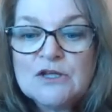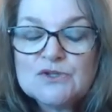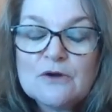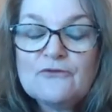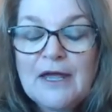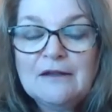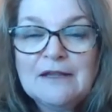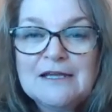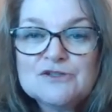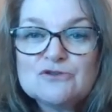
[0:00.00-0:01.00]
So our final
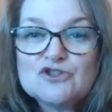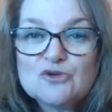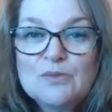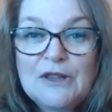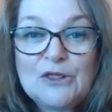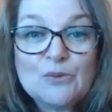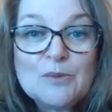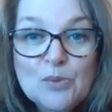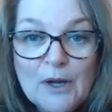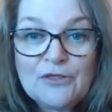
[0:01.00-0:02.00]
answer should be
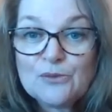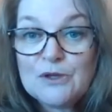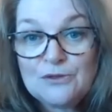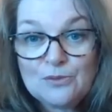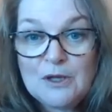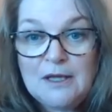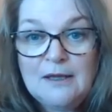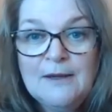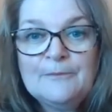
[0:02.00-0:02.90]
3.33